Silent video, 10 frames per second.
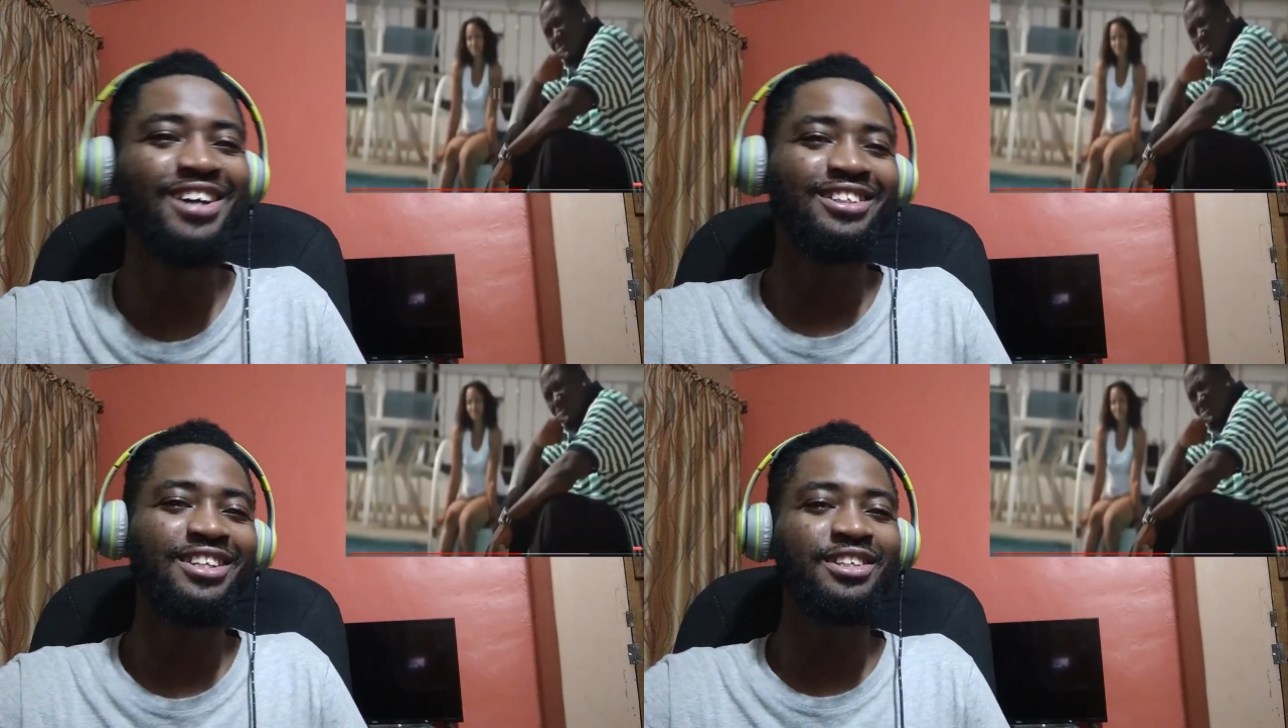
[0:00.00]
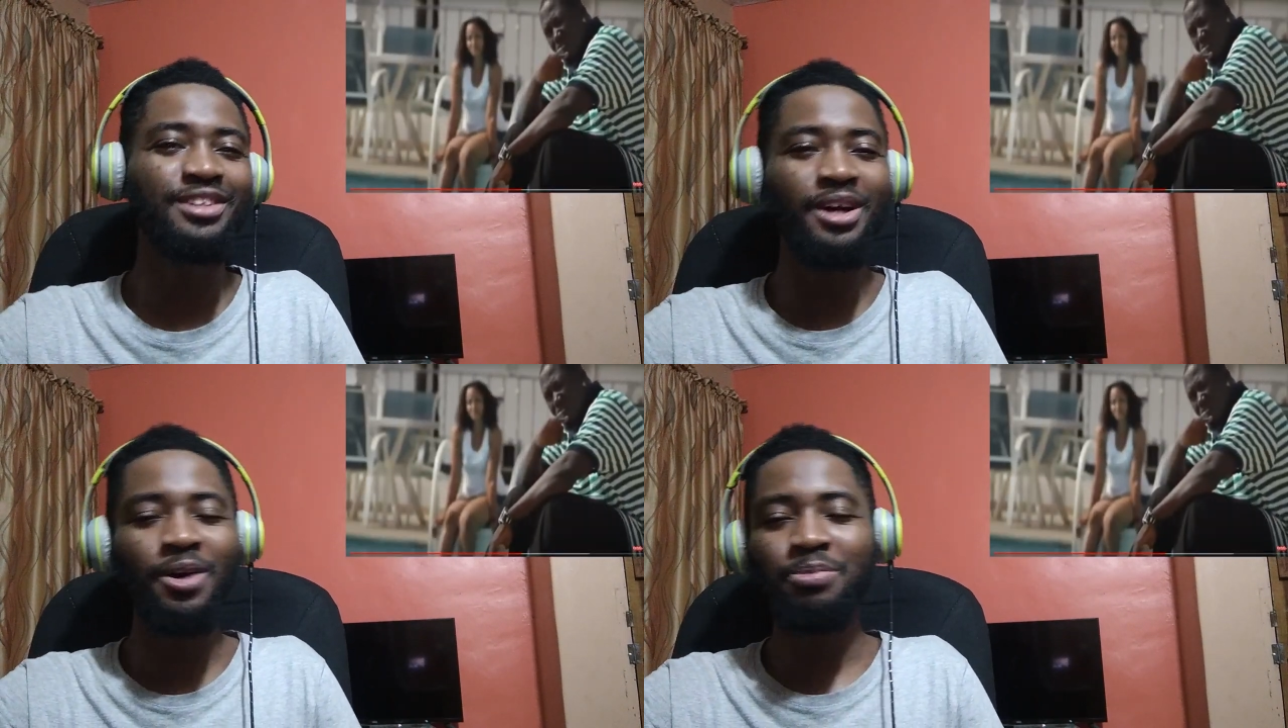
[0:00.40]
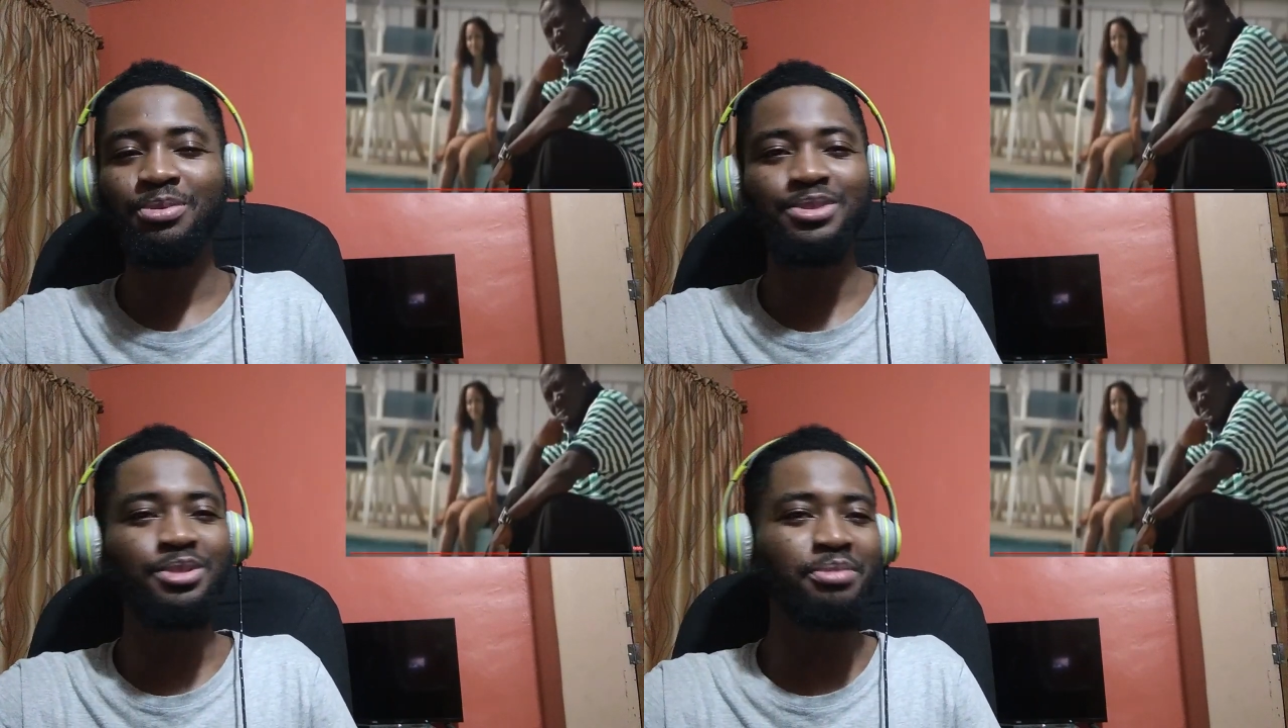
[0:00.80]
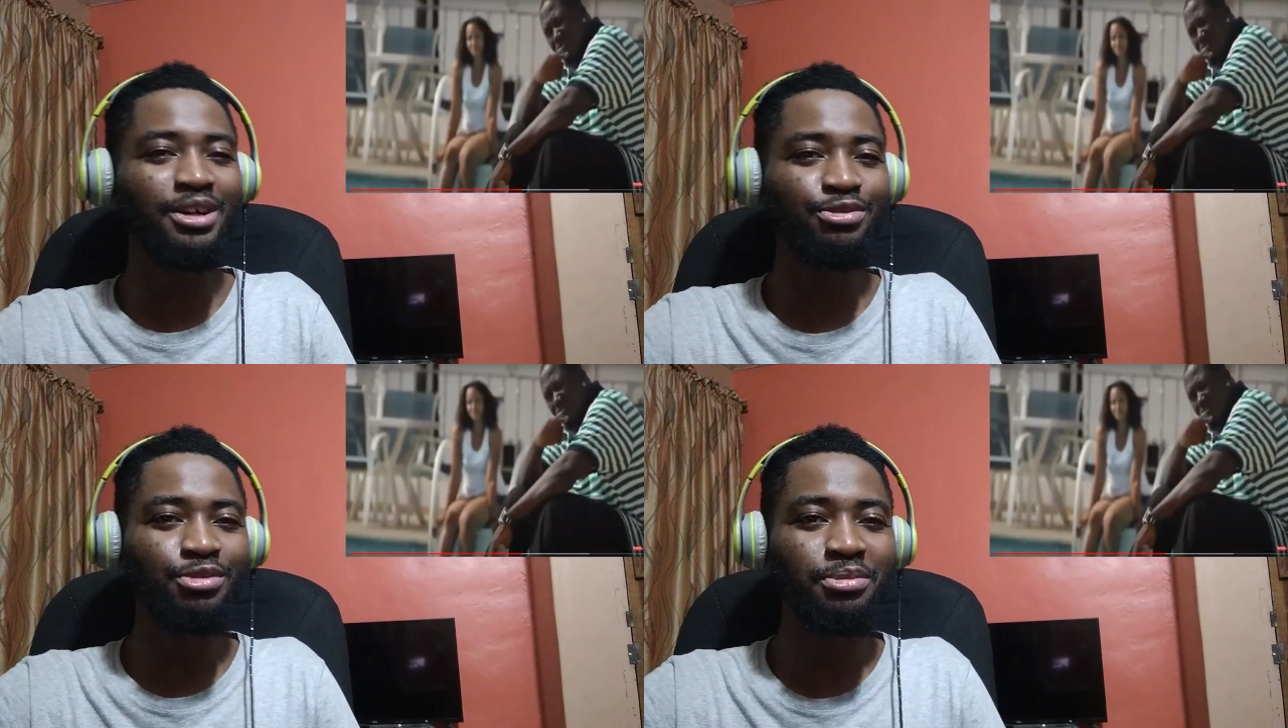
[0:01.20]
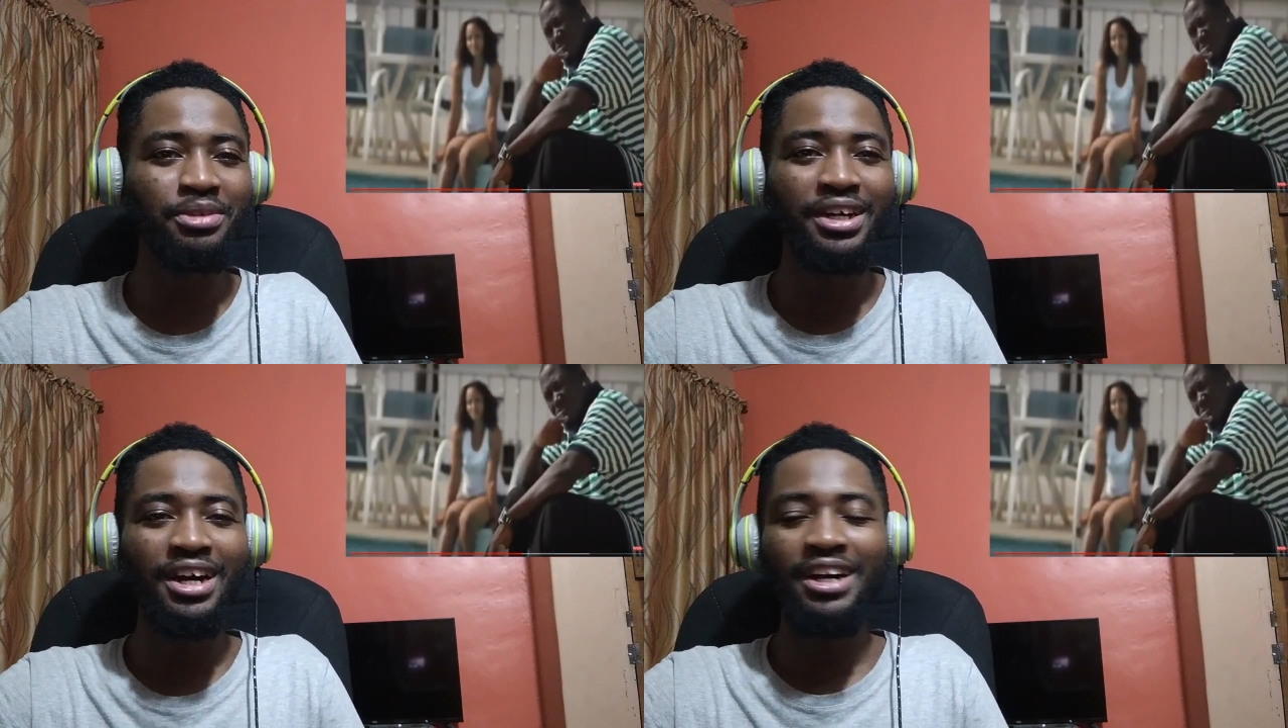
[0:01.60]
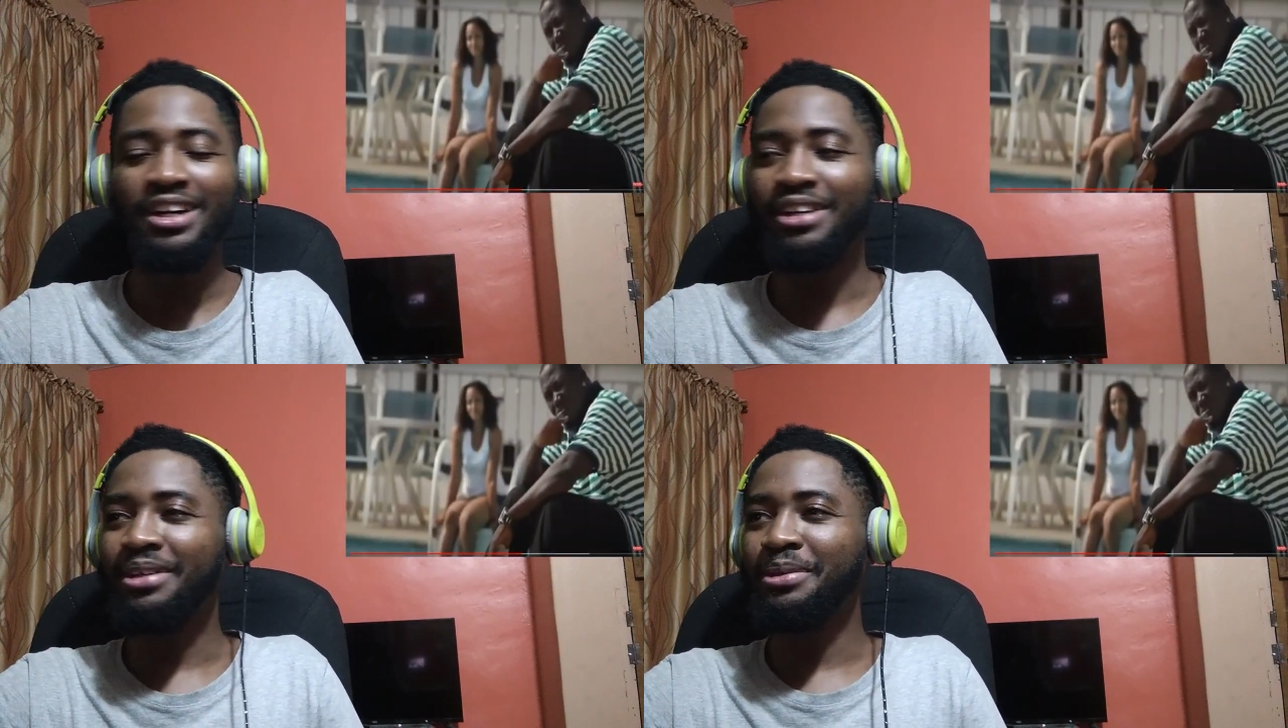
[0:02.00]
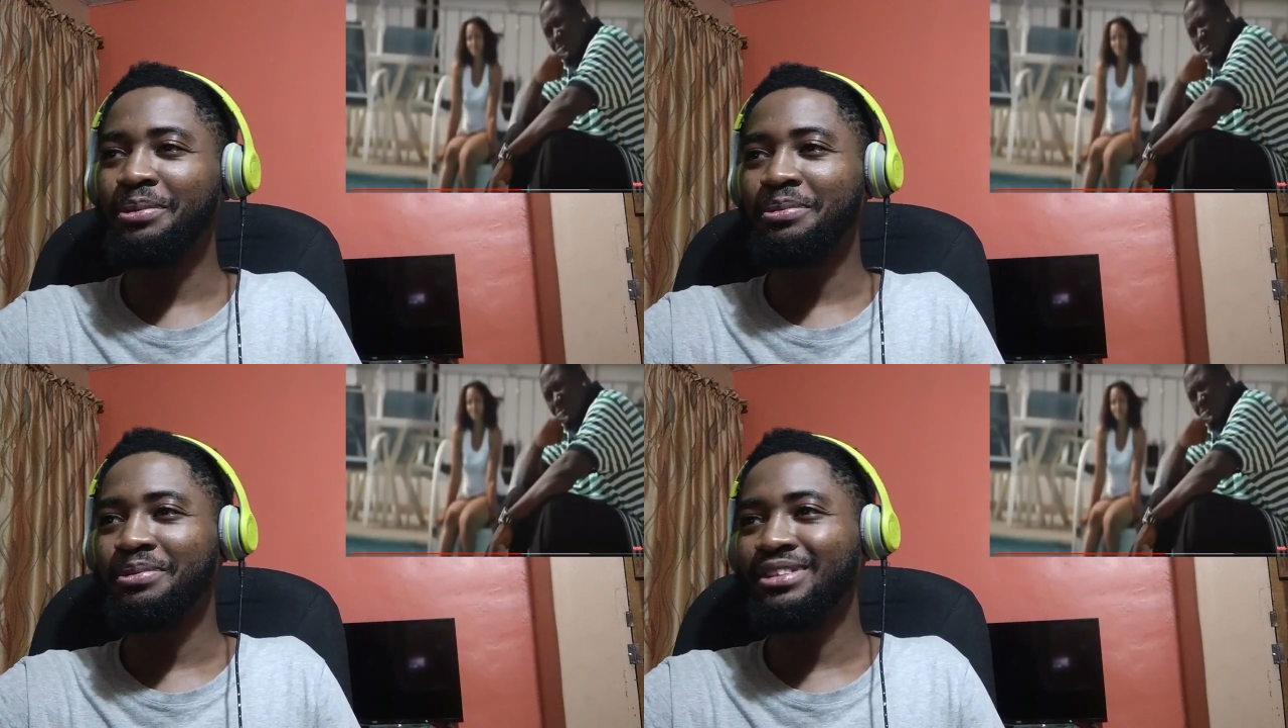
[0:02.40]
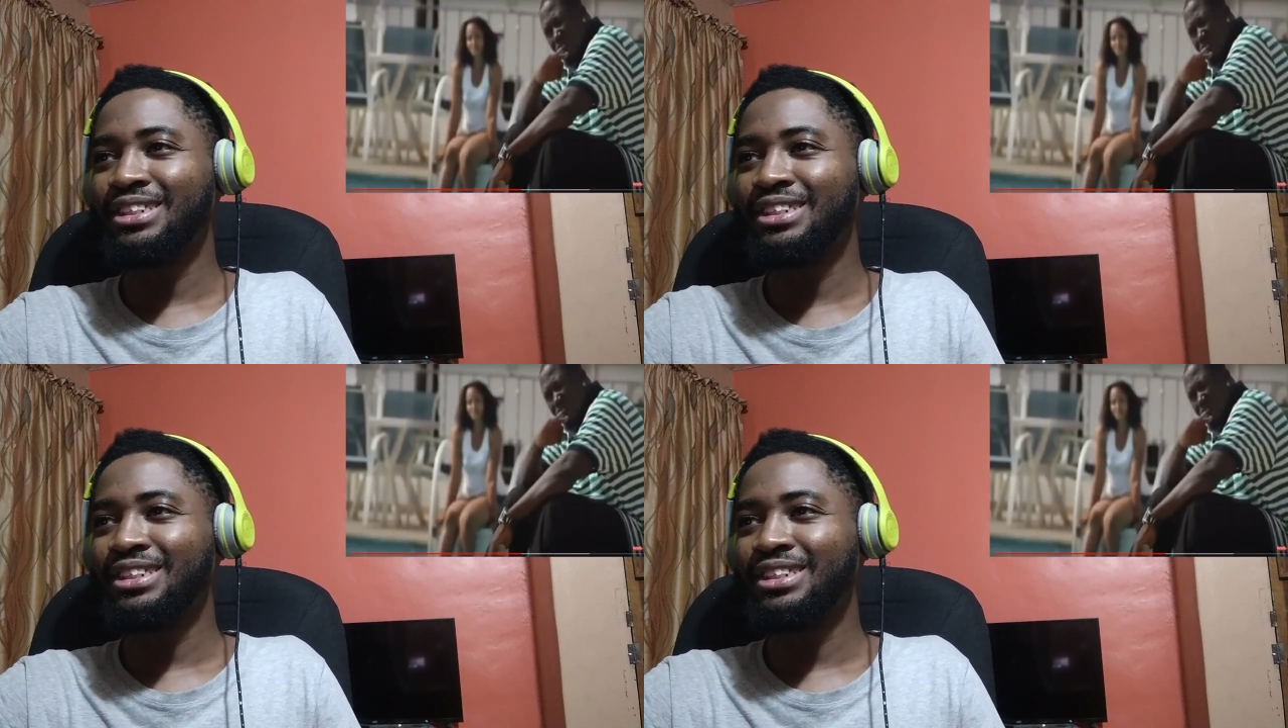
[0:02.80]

Did it in the outpost to the bathroom. Um,